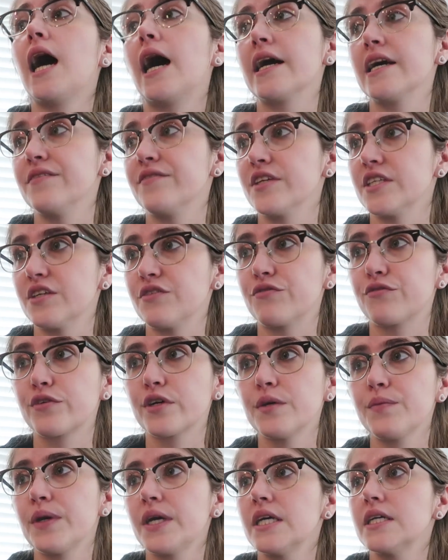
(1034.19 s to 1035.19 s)
I even did
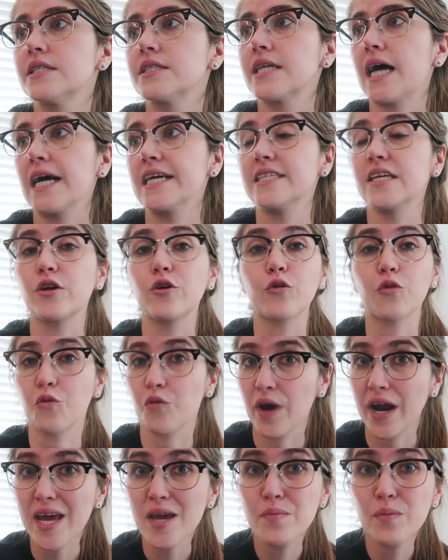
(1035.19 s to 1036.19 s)
freebies. I did
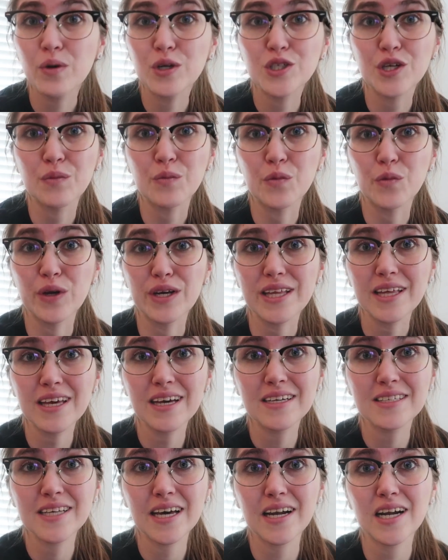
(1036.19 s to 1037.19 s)
grape, which I'm
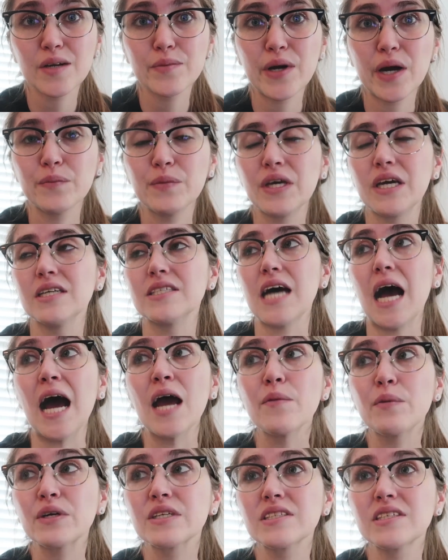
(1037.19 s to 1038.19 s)
really excited about because
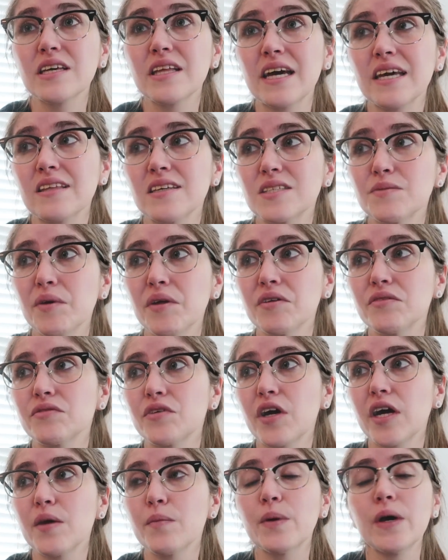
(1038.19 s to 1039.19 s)
I personally like the smell
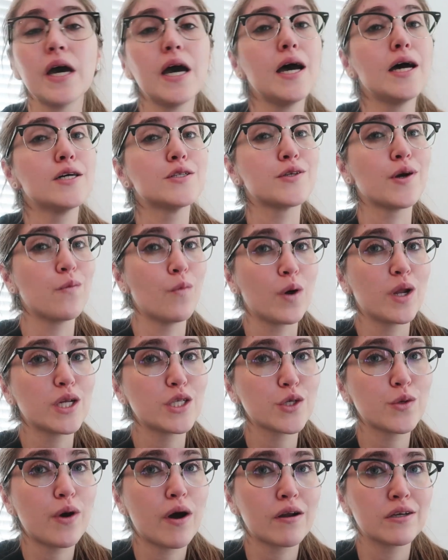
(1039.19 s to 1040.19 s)
of grape. So I
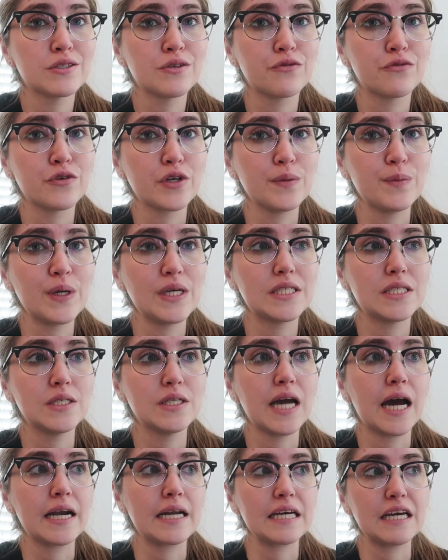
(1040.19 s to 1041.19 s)
wanted to go out as a freebie
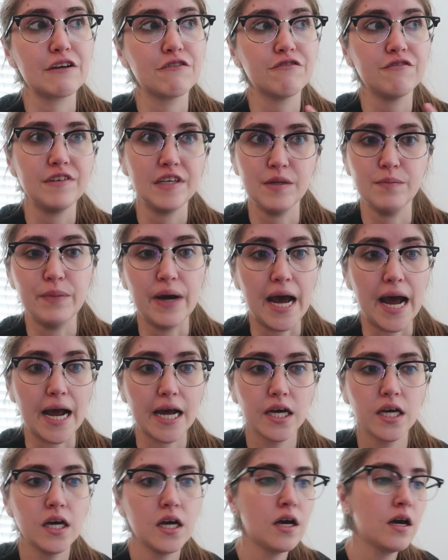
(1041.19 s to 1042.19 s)
to kind of get
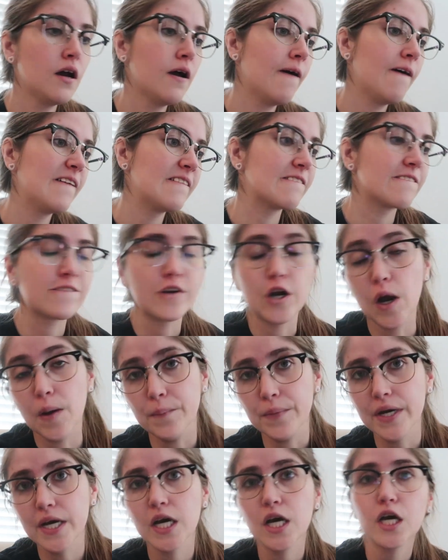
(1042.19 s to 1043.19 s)
feedback
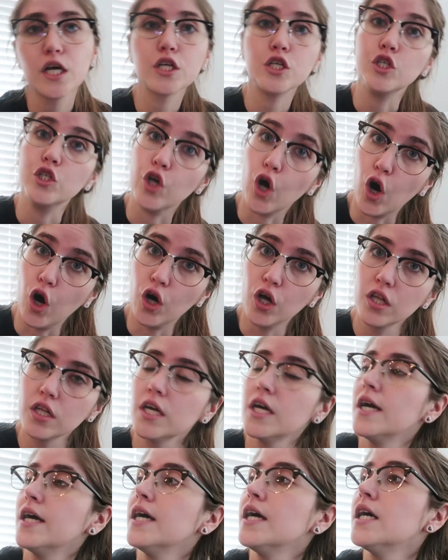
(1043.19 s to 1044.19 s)
from y'all.